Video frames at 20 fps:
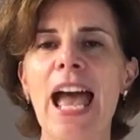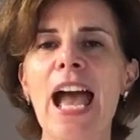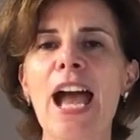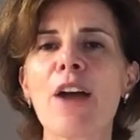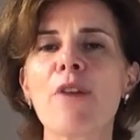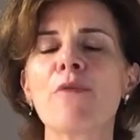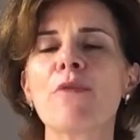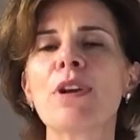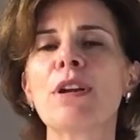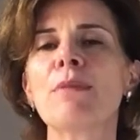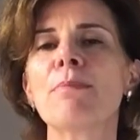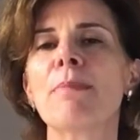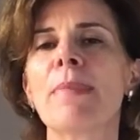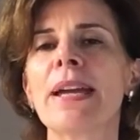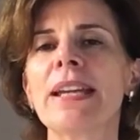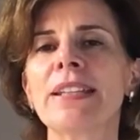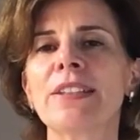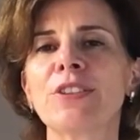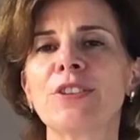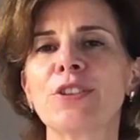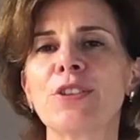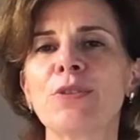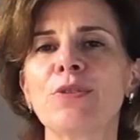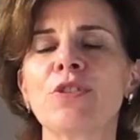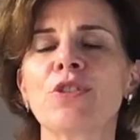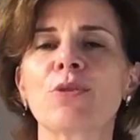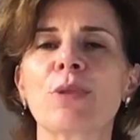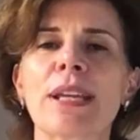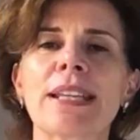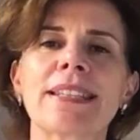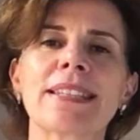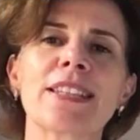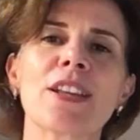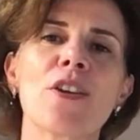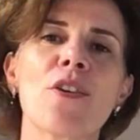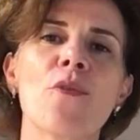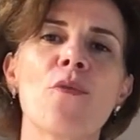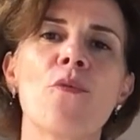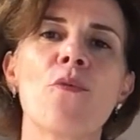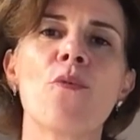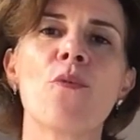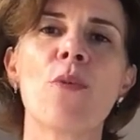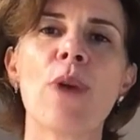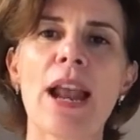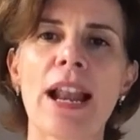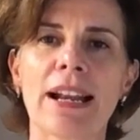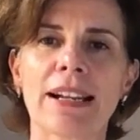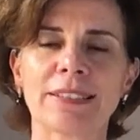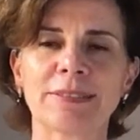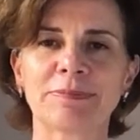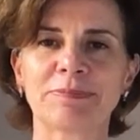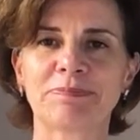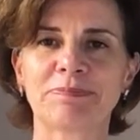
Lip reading: I will make you dress well.